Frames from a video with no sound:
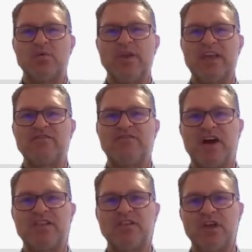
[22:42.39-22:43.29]
we can
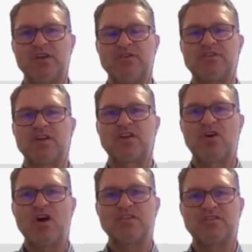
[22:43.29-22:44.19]
fund those
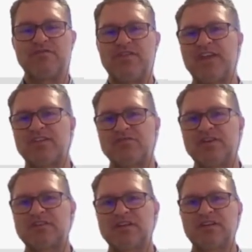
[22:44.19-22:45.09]
cost of that
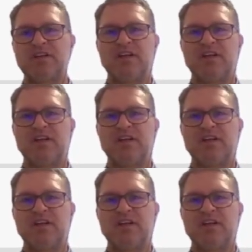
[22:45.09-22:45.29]
risk